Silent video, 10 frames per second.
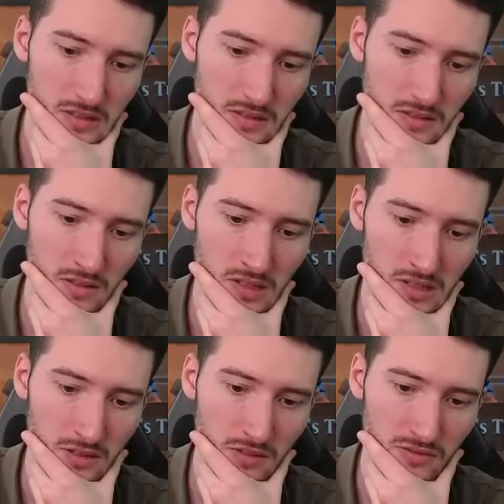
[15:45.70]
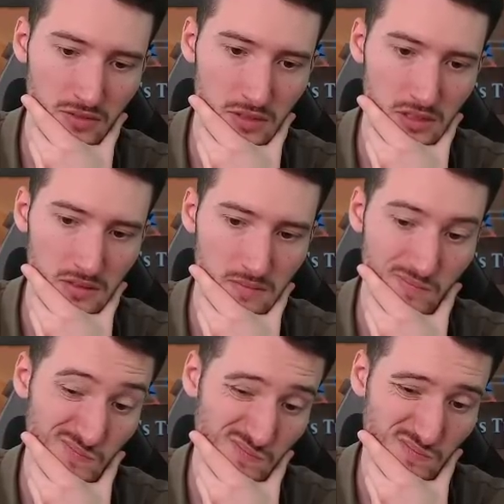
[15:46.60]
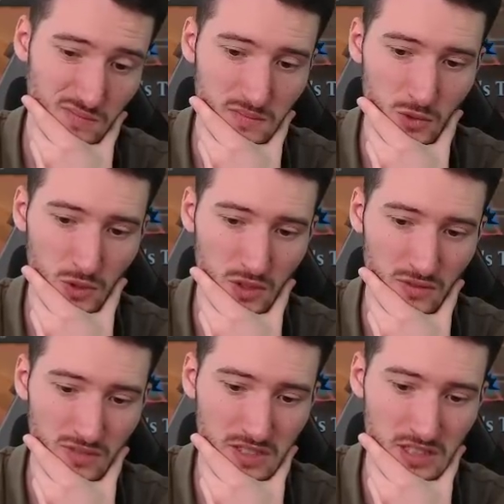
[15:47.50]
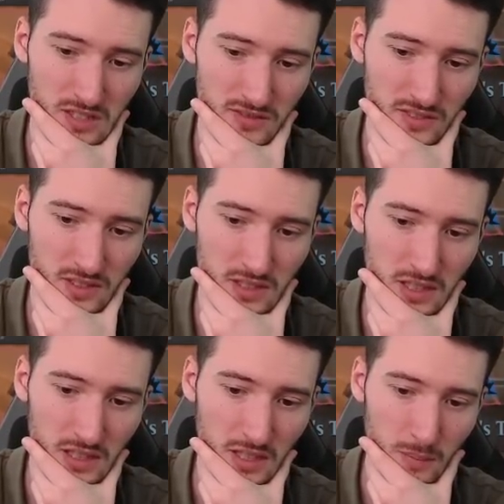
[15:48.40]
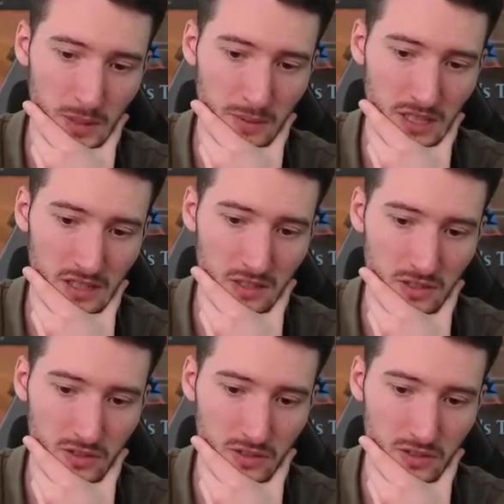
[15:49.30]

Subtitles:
on like turn 4, or turn 3 even. Maybe I got a little too